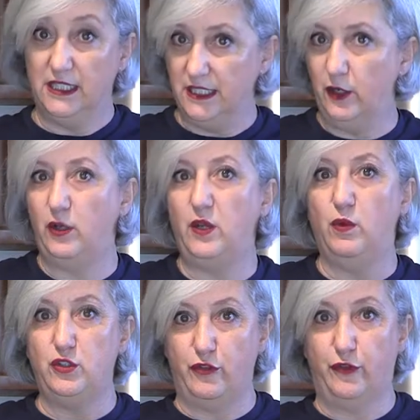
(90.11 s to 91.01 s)
Literally,
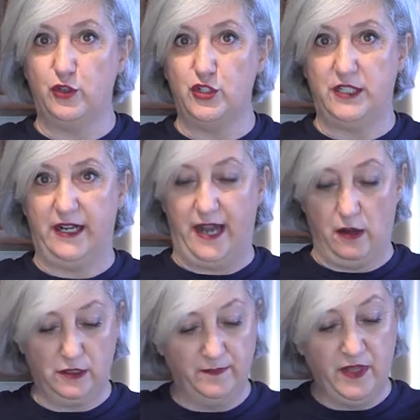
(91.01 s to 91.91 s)
when you first start
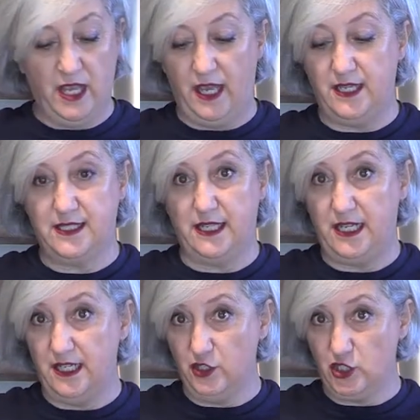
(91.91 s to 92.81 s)
out, is an
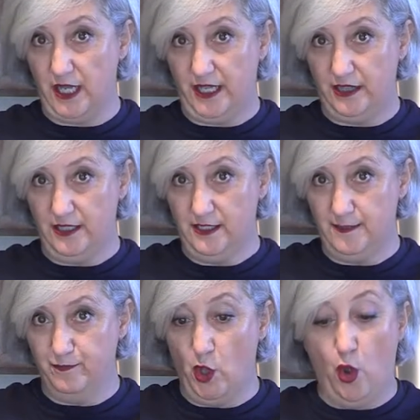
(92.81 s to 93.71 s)
8-inch like
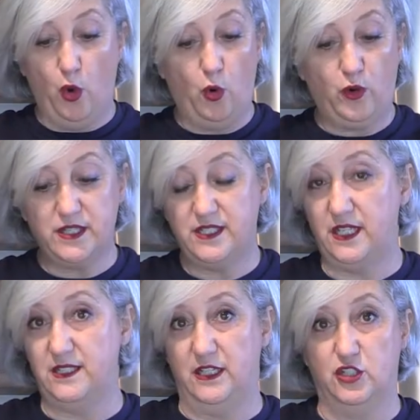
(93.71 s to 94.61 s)
this, or a
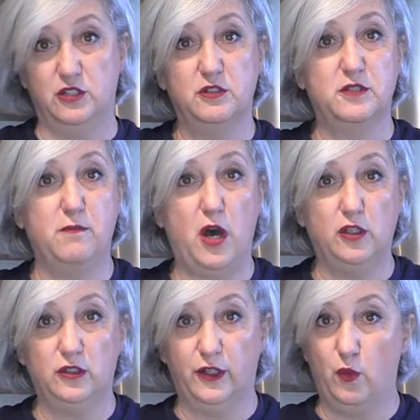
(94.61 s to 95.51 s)
6-inch,
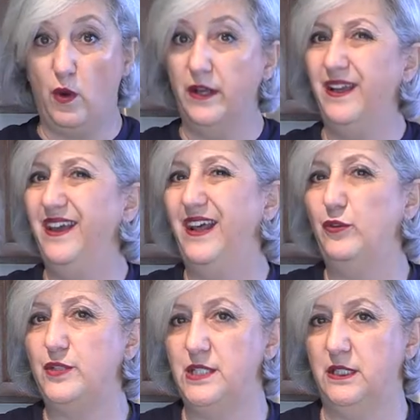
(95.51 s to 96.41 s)
smaller little one,
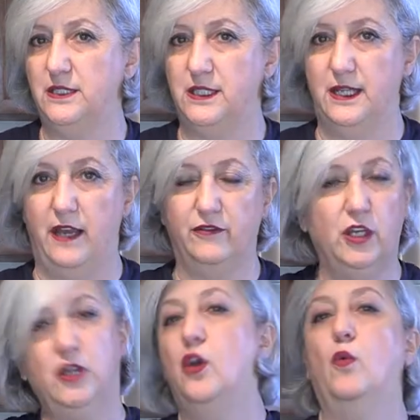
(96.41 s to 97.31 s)
and a utility knife.
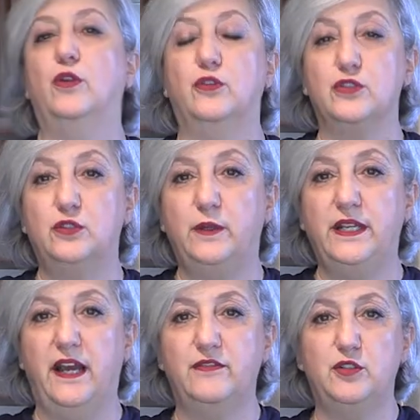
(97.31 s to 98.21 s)
With those
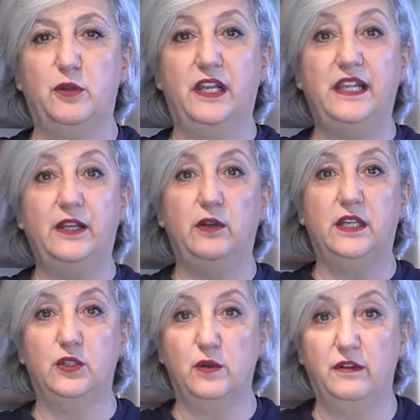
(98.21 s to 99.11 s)
3 knives, you literally
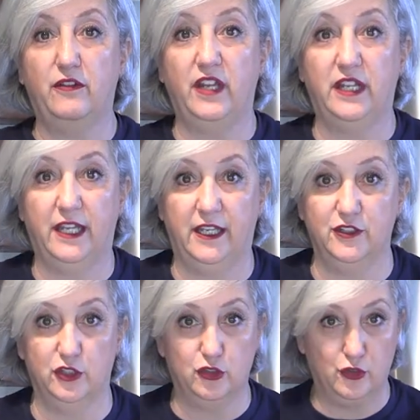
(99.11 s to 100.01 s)
can do everything in the
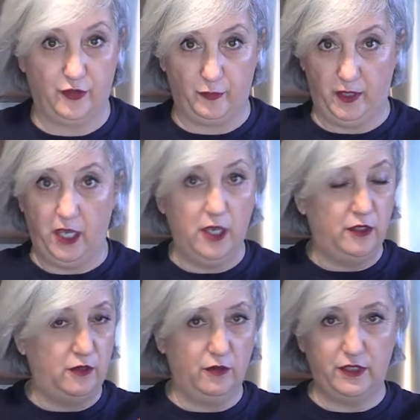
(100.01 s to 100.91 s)
kitchen. Trust me,
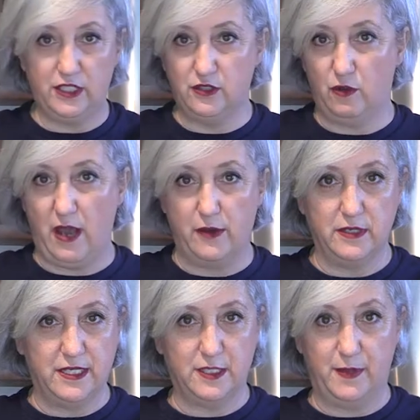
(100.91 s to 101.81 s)
you don't need to go
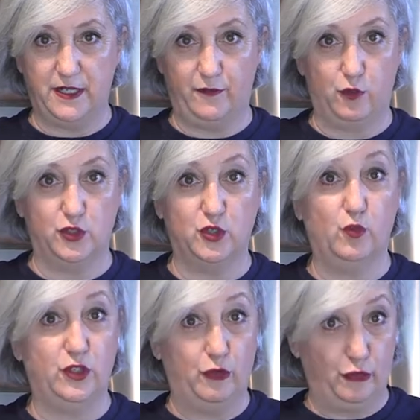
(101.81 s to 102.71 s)
out and spend a fortune
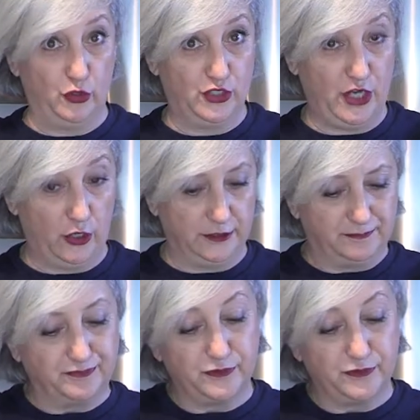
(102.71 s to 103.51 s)
when you first start.